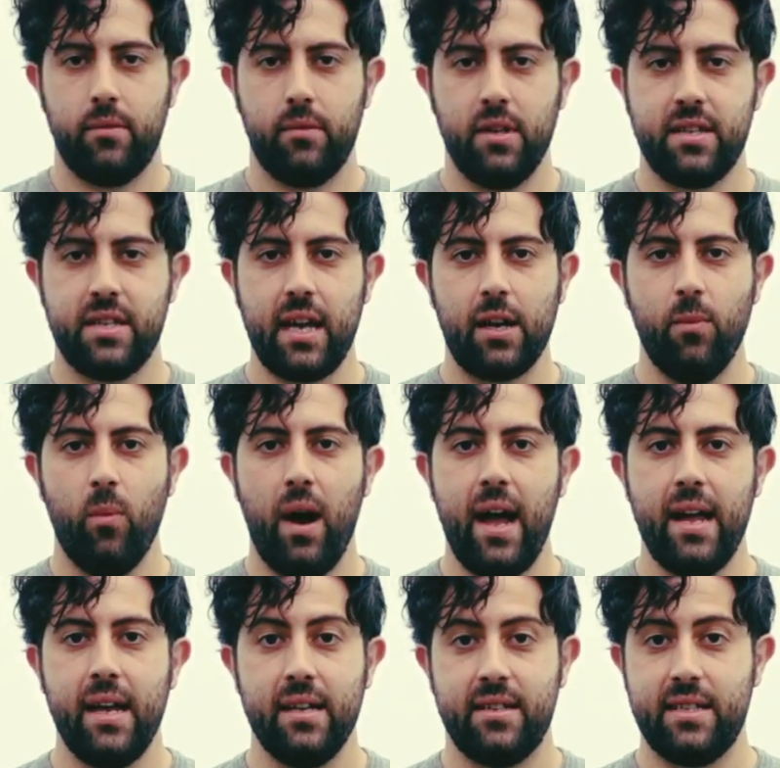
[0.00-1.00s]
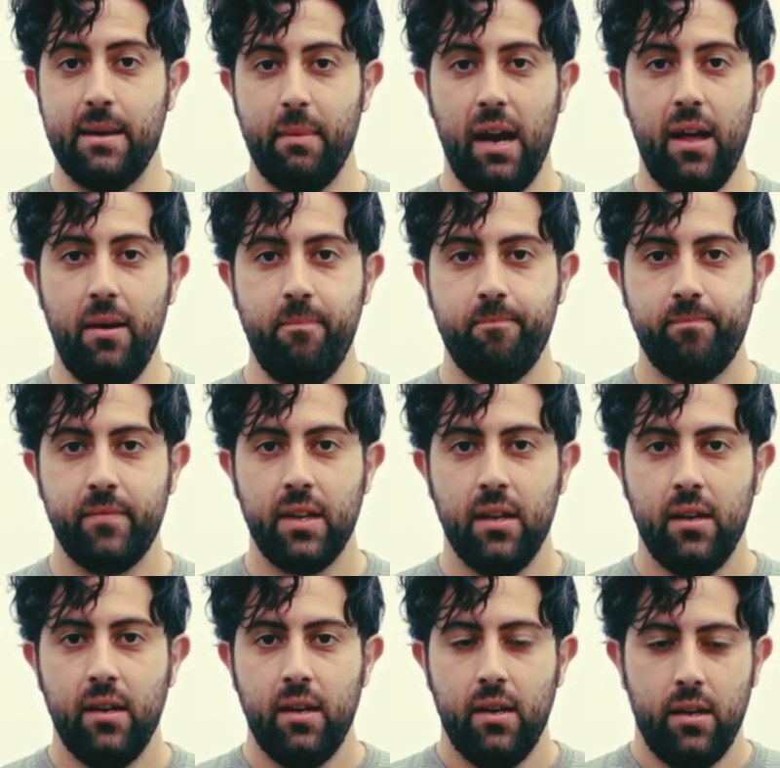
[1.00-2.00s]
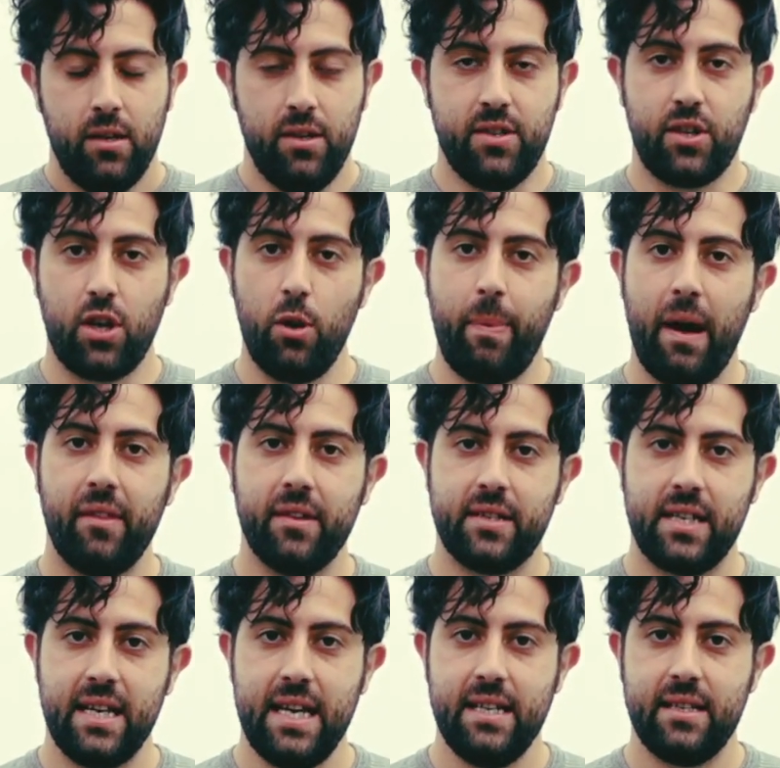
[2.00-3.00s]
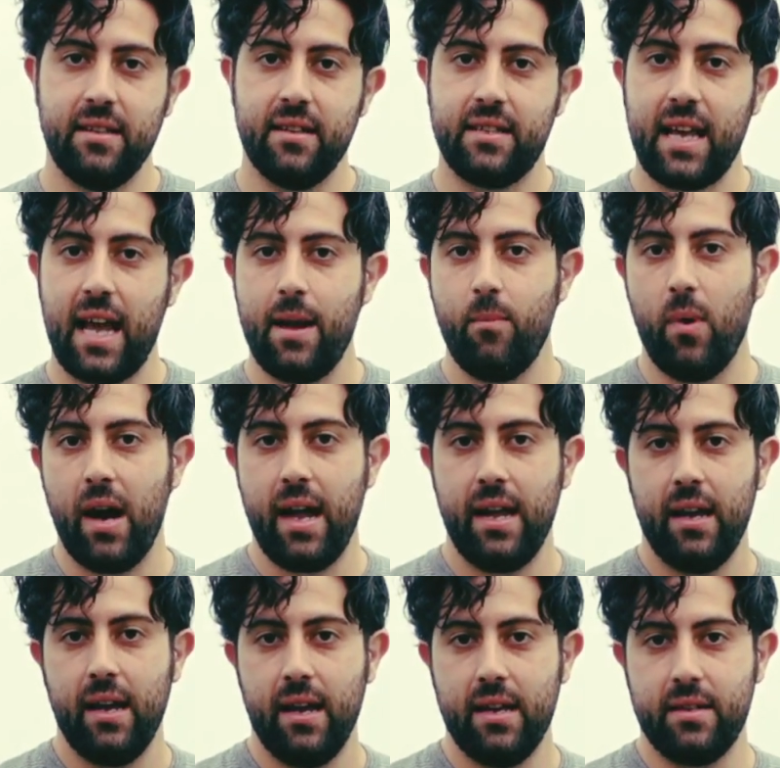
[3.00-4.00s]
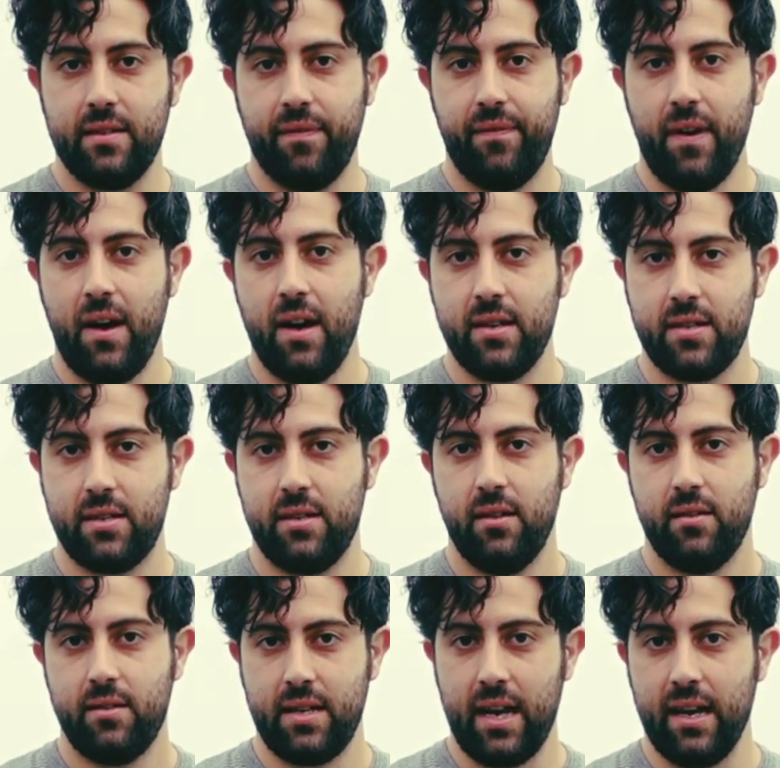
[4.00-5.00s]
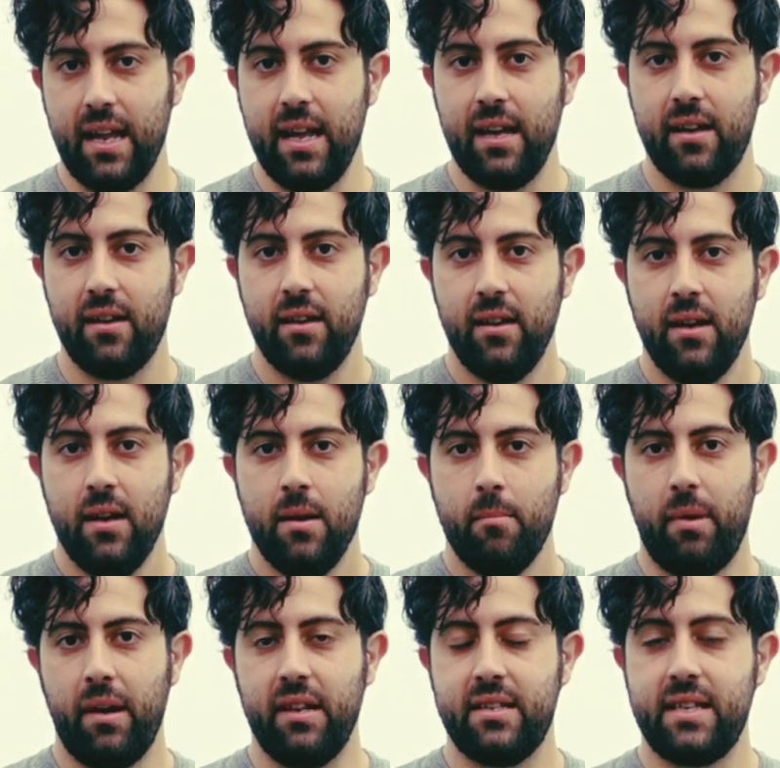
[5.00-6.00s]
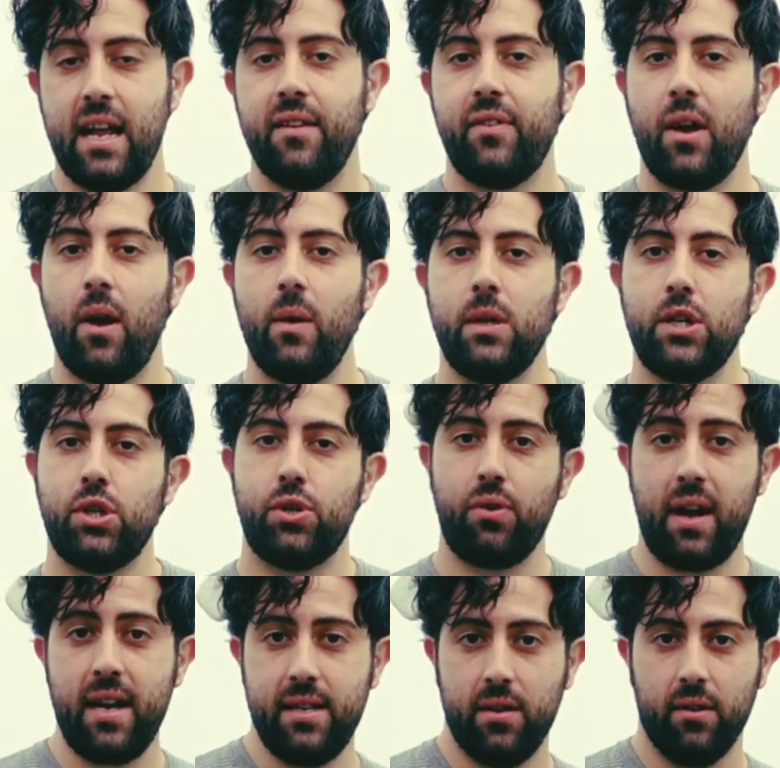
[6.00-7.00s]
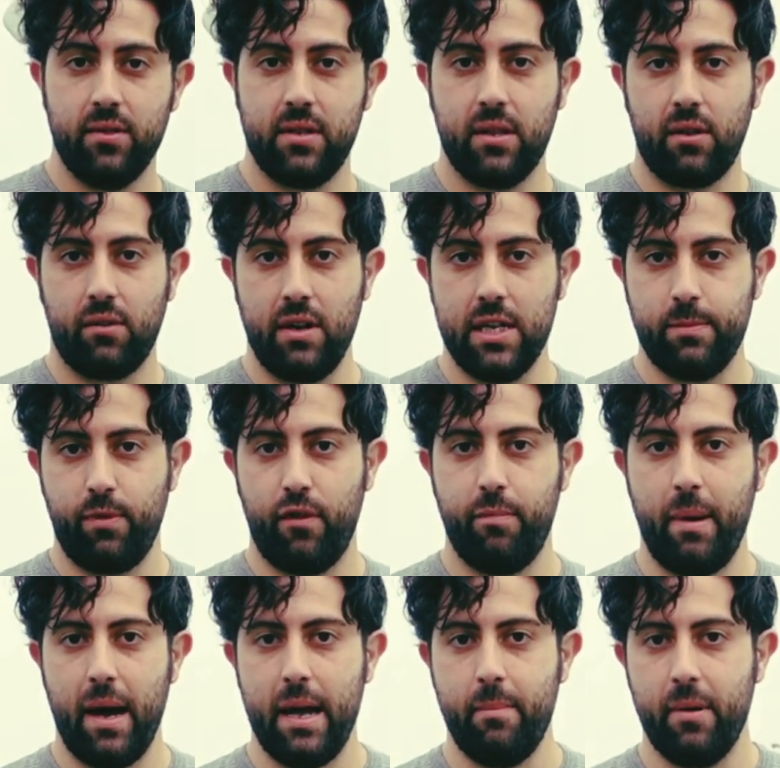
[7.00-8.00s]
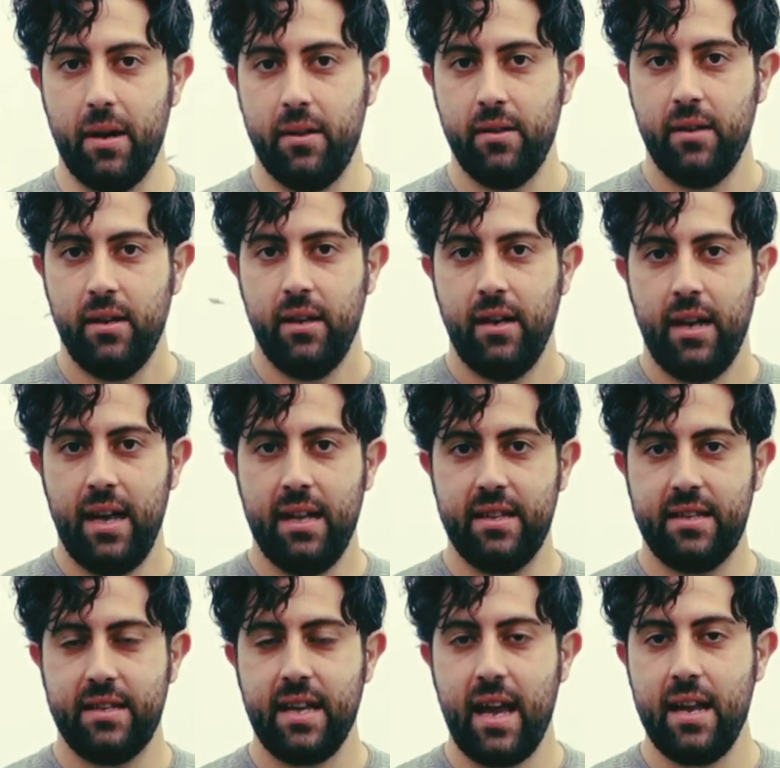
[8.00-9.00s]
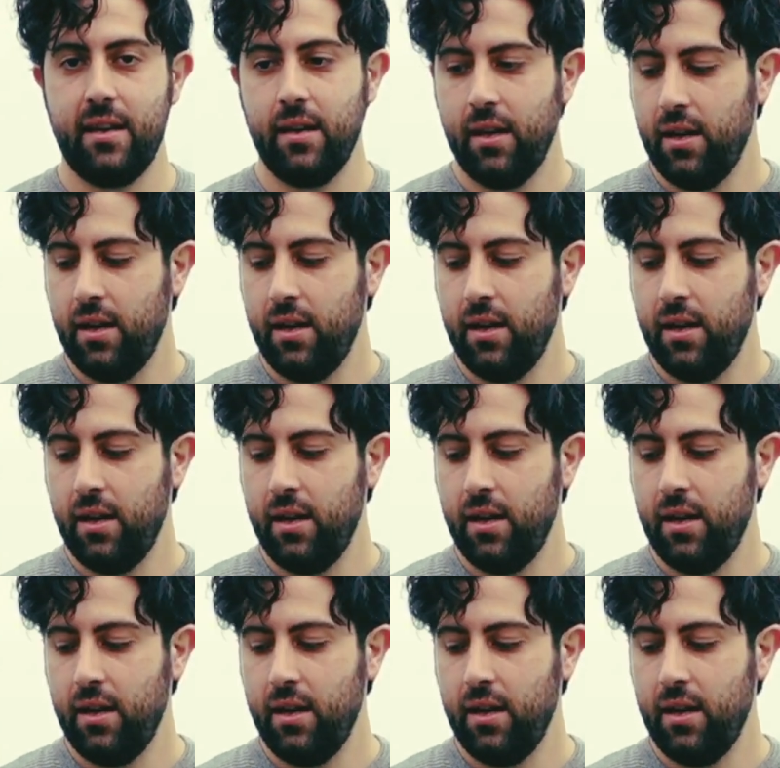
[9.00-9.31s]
The second way is similar. You scoop out the seeds in the same way as the first technique, but instead of going straight onto the greaseproof paper, instead,